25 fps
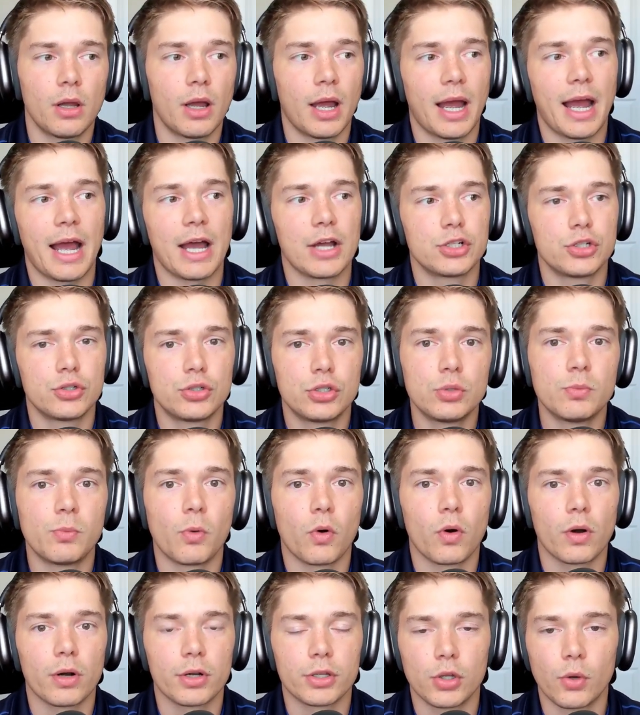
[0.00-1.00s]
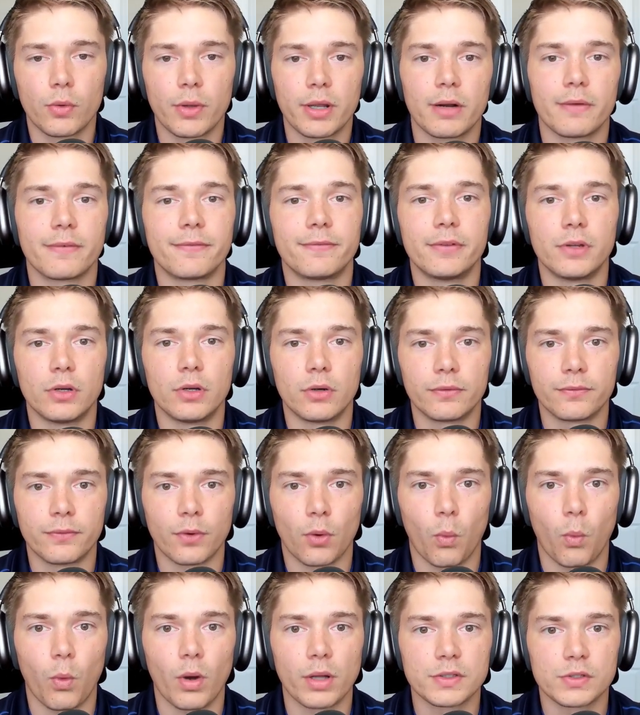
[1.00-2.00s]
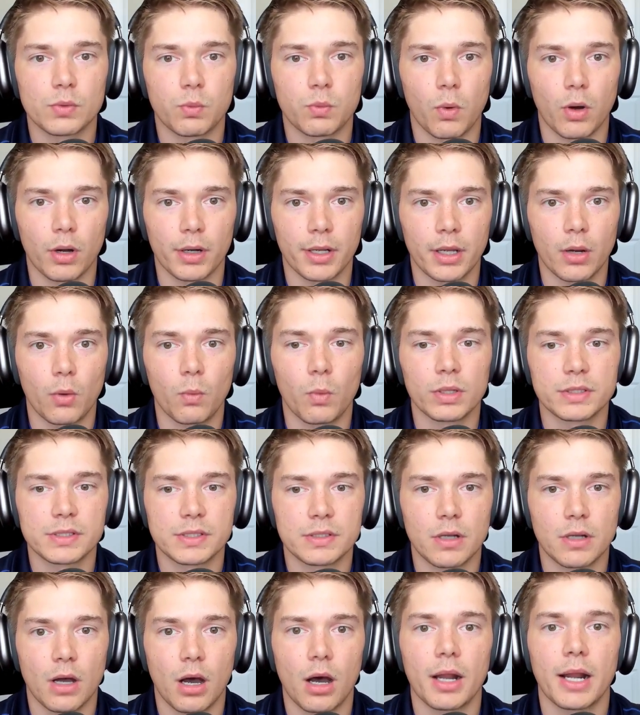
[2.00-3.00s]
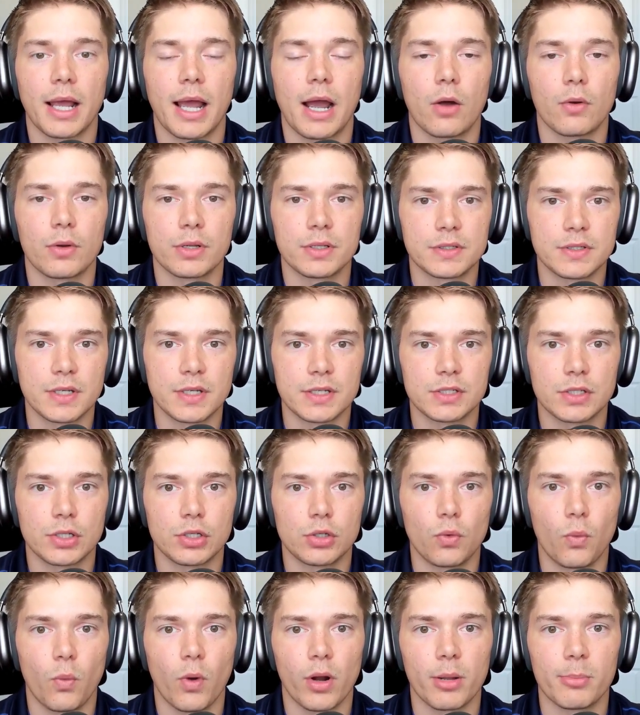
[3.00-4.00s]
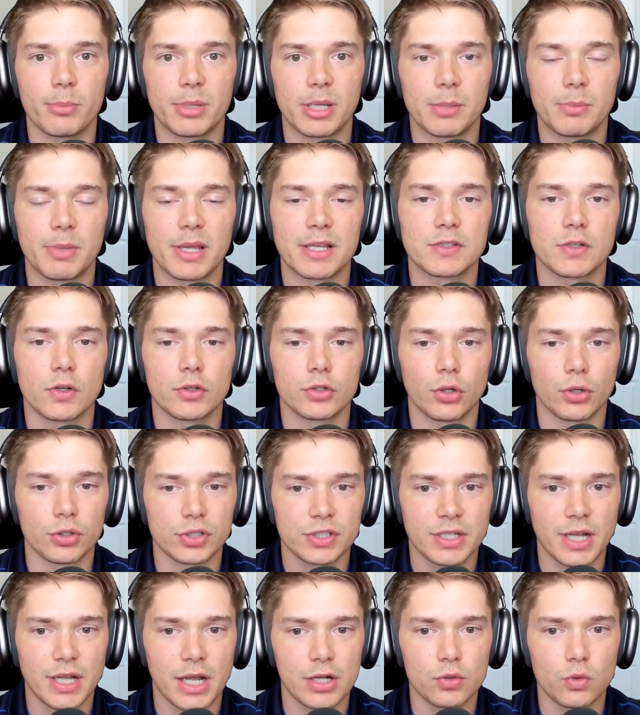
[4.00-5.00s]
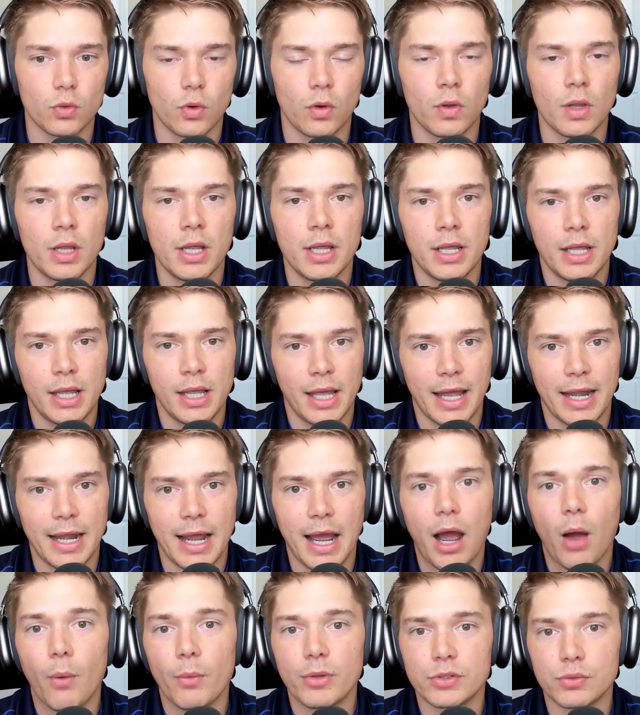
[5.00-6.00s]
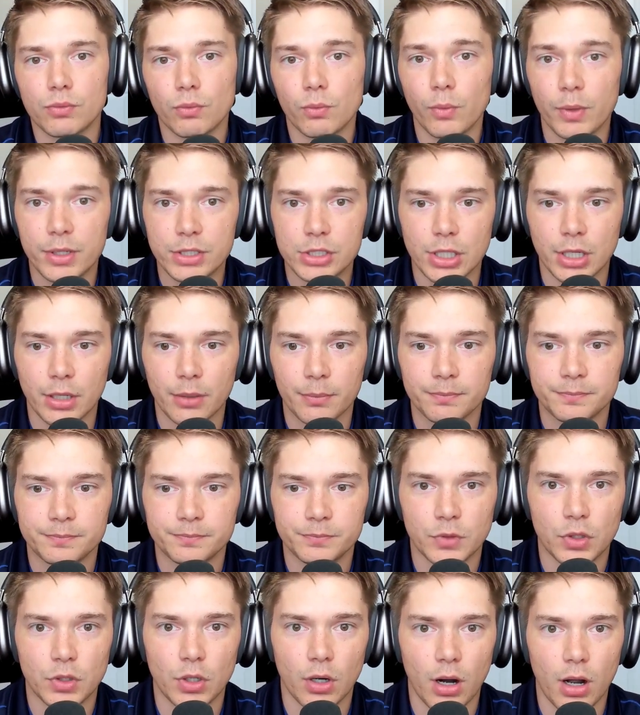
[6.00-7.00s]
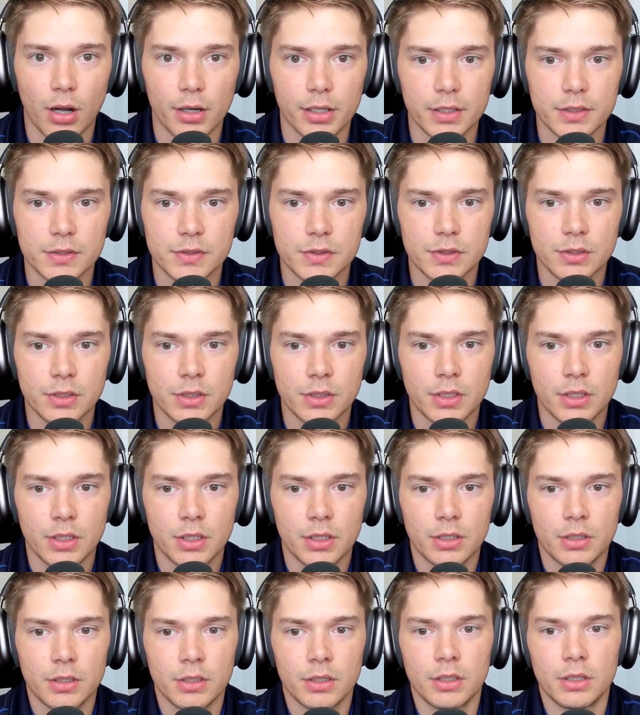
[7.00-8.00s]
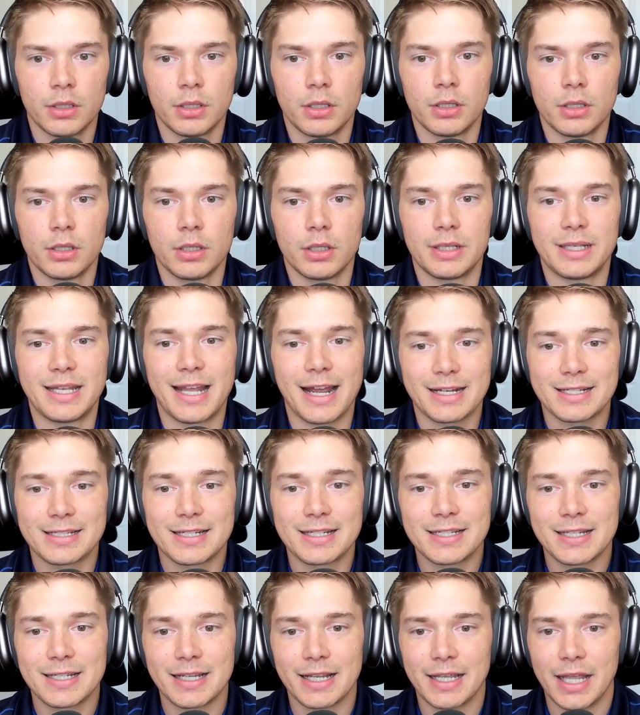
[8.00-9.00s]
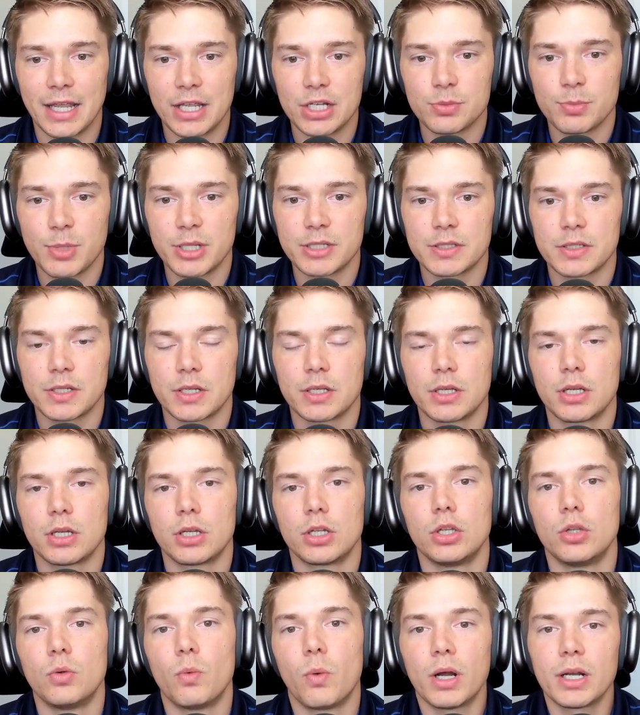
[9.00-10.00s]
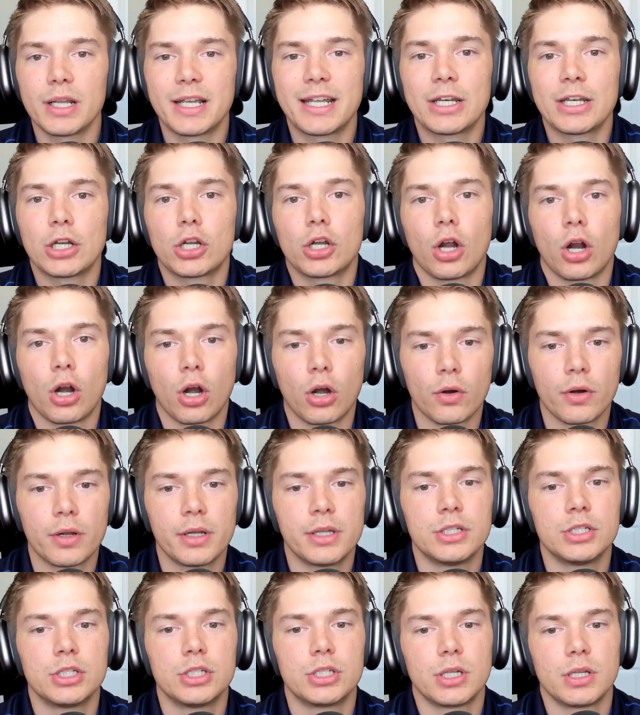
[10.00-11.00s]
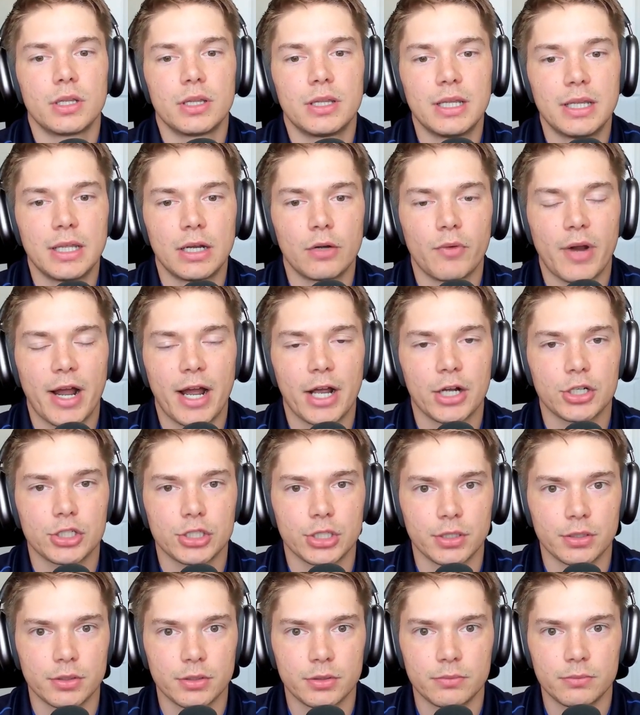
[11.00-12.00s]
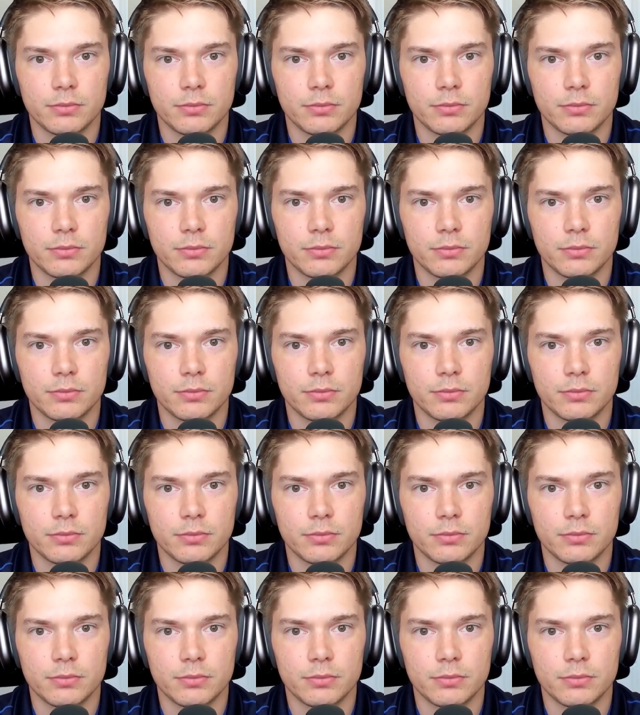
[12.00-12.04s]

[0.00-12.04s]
As you do more, you'll get a feel for what's working, what's not, how consistent you want to be based on your schedule, and how it's reaching your audience. Next is engagement. You want to encourage the interaction.